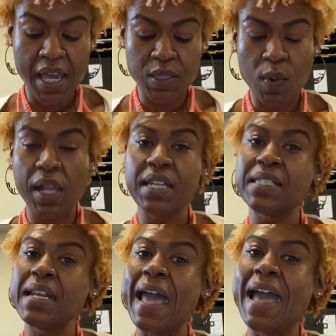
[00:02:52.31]
as well as
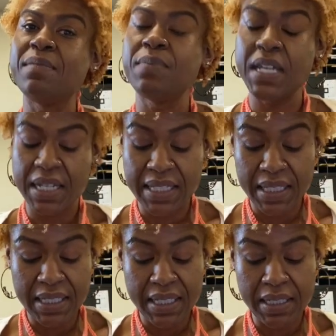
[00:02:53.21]
an admin
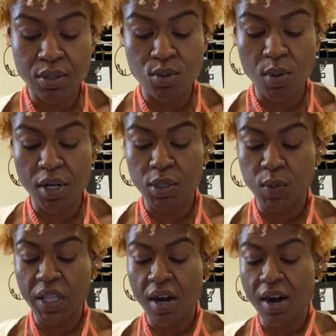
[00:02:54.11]
assistant who works
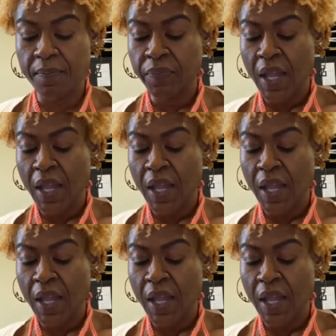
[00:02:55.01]
with her.